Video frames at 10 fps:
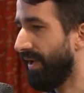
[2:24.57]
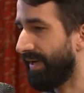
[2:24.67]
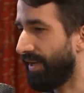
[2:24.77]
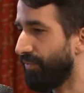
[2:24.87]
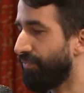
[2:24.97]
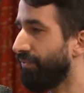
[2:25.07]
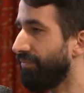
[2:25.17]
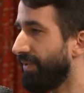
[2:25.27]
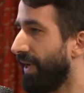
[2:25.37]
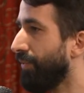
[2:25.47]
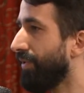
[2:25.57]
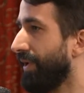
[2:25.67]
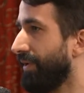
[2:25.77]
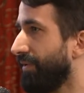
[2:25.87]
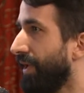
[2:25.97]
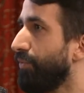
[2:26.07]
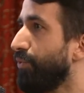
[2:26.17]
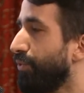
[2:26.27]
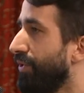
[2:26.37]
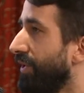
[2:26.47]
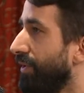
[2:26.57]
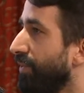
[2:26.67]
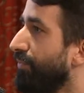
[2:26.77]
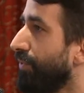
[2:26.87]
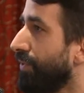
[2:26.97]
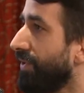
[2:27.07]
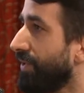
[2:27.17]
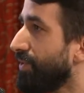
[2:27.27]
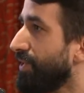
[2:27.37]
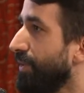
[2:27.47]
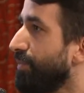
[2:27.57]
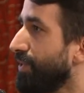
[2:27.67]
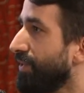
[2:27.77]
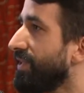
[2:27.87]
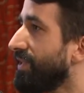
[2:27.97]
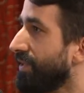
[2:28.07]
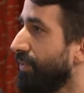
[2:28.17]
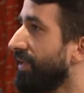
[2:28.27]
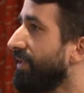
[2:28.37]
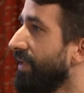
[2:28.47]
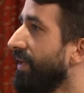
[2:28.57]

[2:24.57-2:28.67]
kind of down routine before getting to sleep. So this is quite...